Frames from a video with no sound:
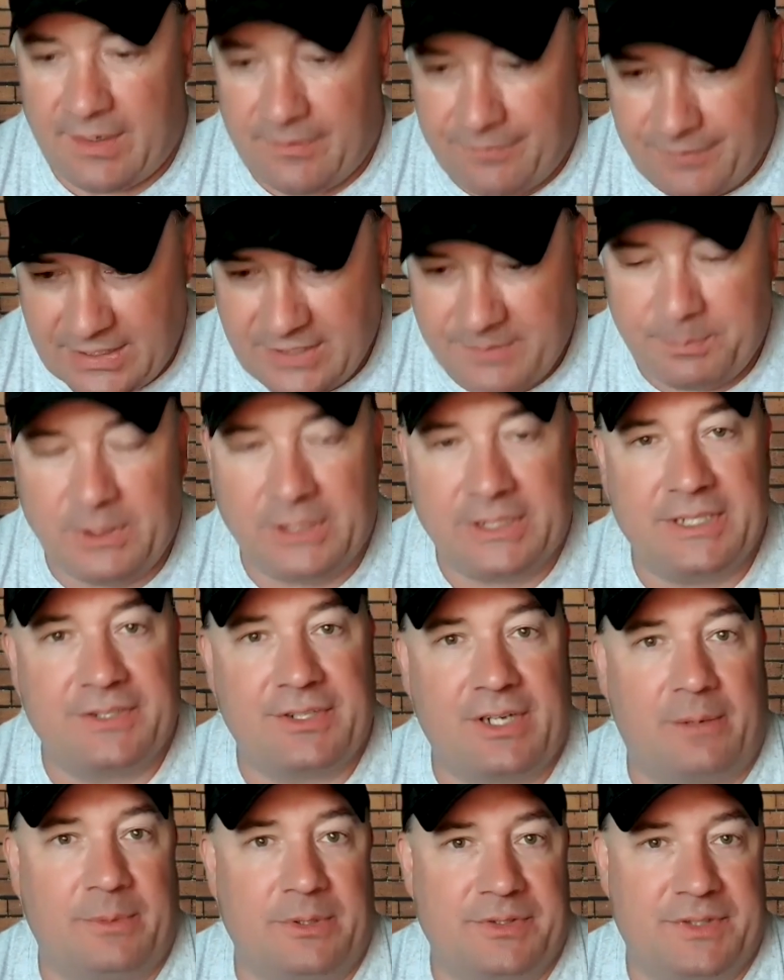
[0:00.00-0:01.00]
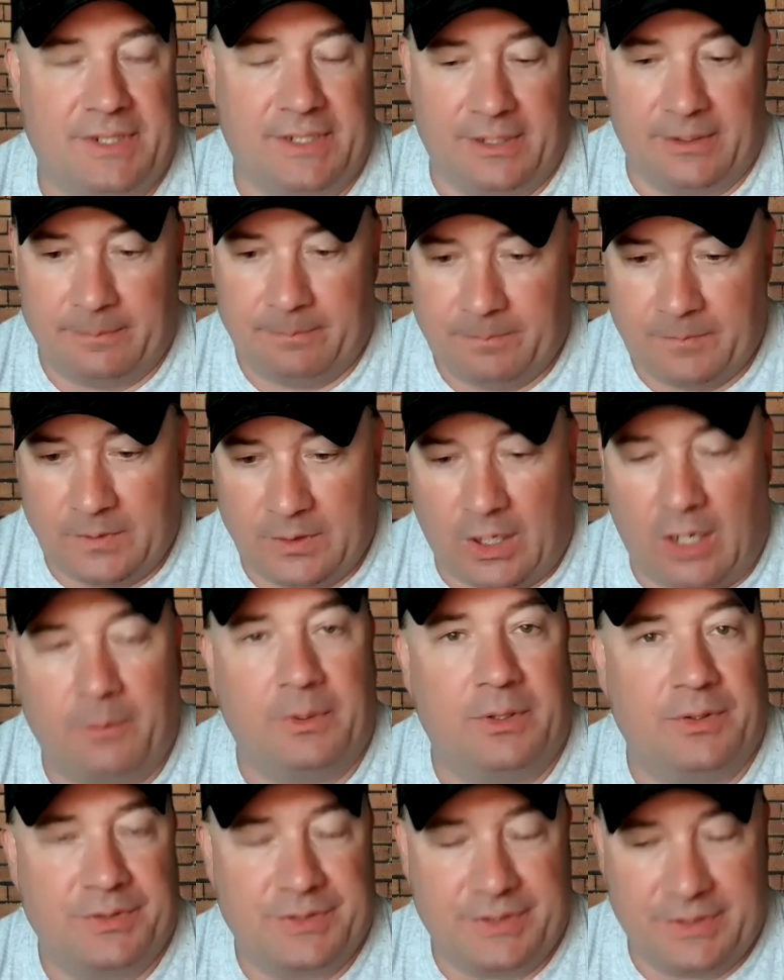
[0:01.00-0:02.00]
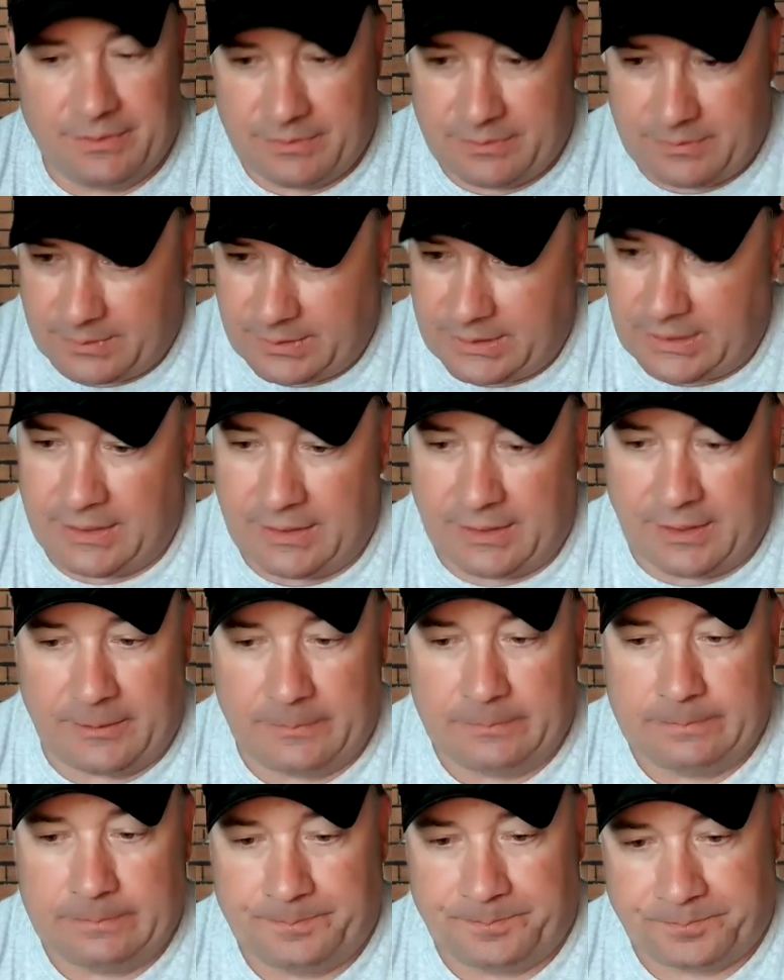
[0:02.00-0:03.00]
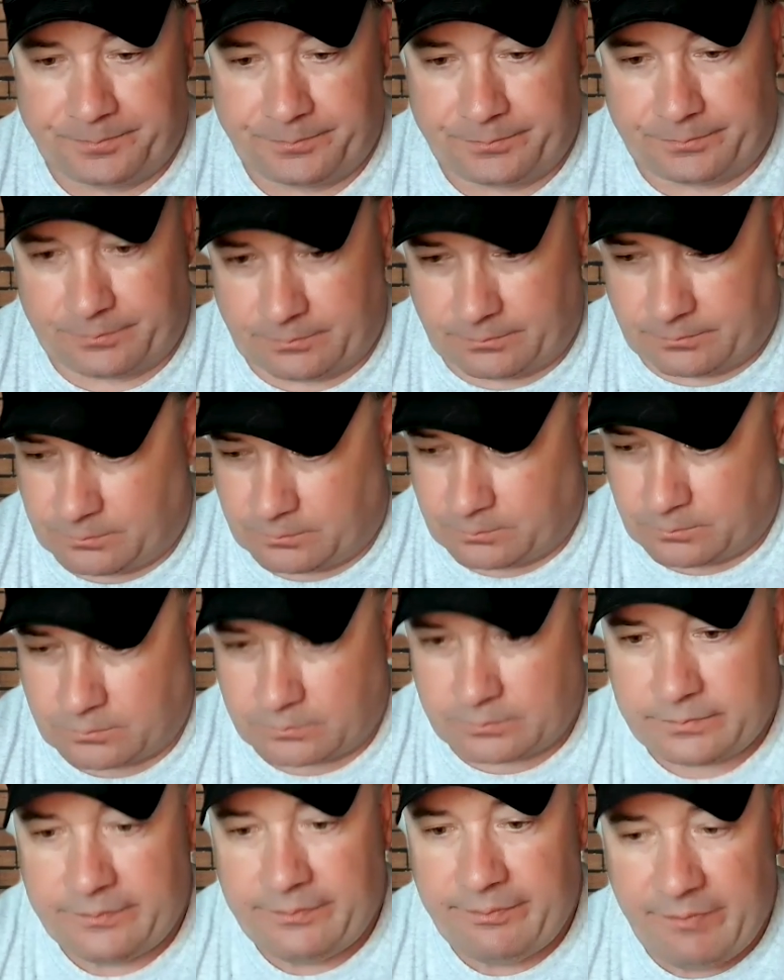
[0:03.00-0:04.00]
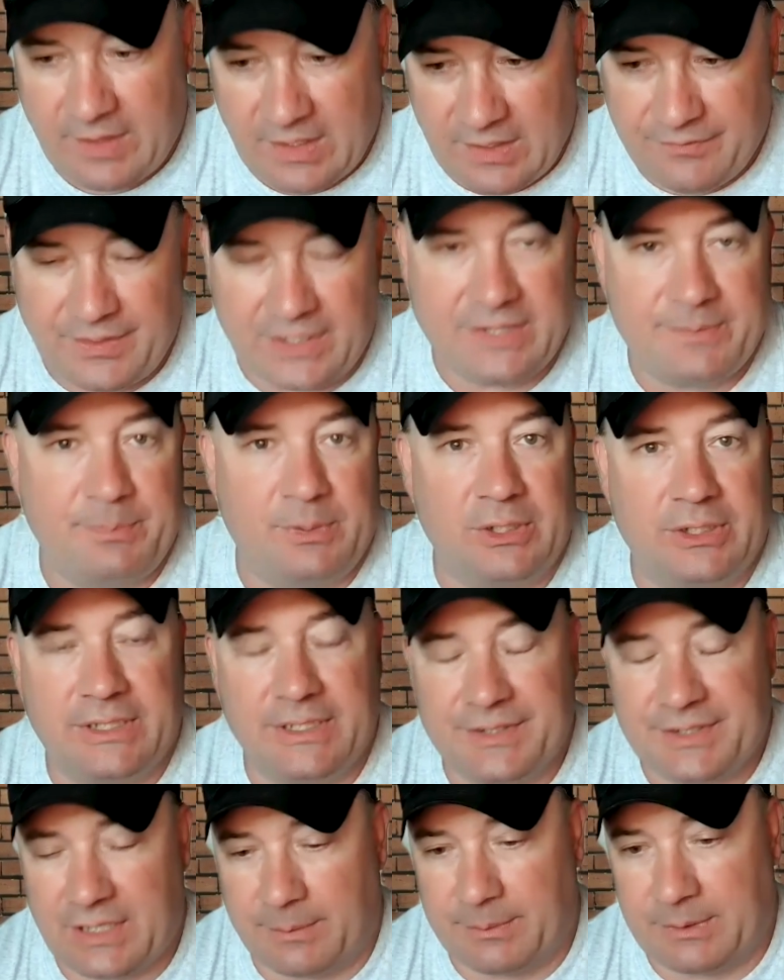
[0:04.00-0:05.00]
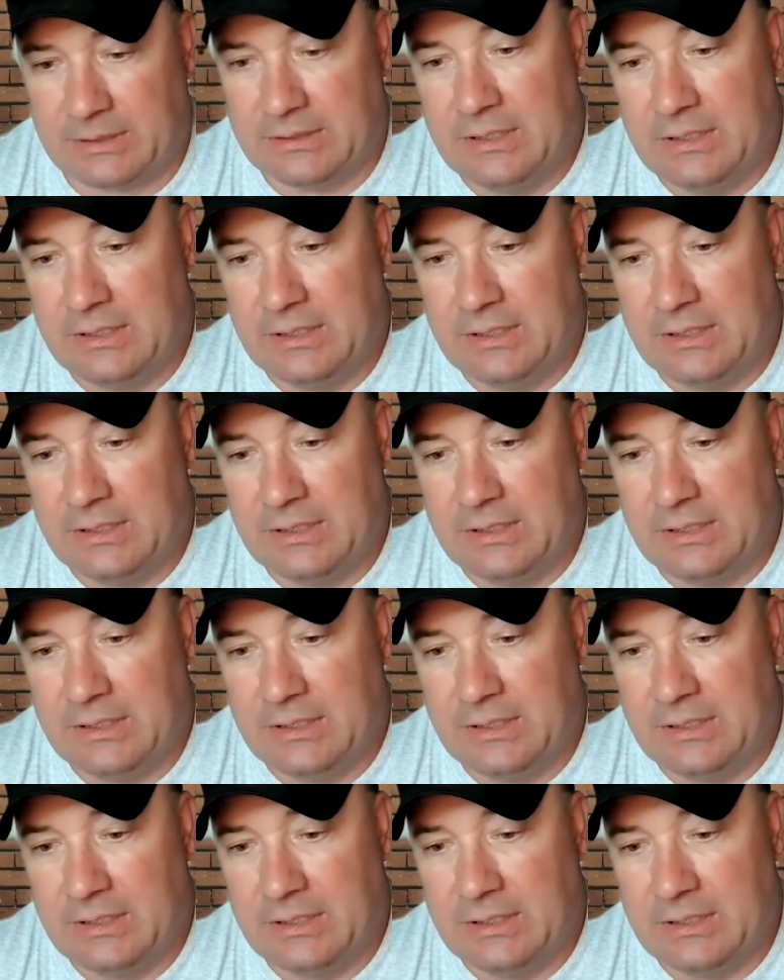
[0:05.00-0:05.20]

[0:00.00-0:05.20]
Facebook is almost there. Almost. We're getting there. Facebook is coming.